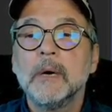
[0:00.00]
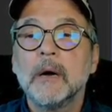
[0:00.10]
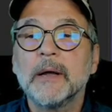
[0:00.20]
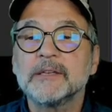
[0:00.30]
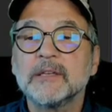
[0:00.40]

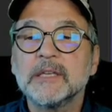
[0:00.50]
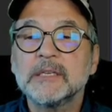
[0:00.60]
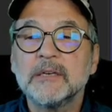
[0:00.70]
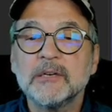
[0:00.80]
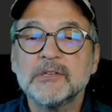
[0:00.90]
Okay, so let's
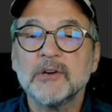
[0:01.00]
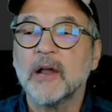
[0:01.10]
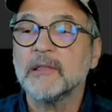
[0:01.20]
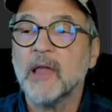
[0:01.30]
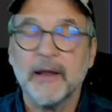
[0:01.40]
turn
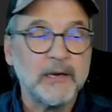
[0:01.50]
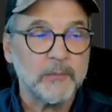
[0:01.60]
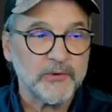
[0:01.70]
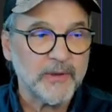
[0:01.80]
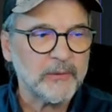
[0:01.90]
on line
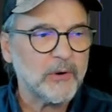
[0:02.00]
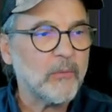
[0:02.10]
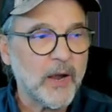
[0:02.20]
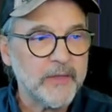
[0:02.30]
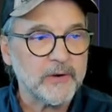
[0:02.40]
numbers. I don't know
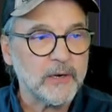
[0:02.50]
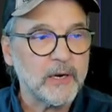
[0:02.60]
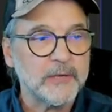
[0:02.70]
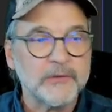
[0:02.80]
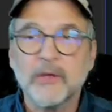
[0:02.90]
why they're
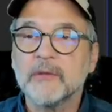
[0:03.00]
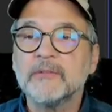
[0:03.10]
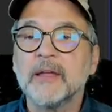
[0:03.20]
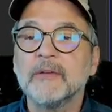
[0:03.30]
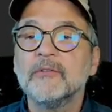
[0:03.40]
gone, so I'll
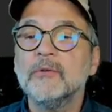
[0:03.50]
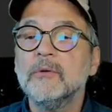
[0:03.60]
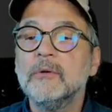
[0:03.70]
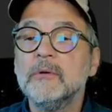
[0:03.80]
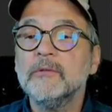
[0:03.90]
say
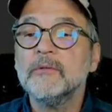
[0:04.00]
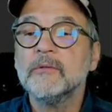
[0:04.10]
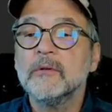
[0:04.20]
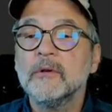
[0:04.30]
Tools,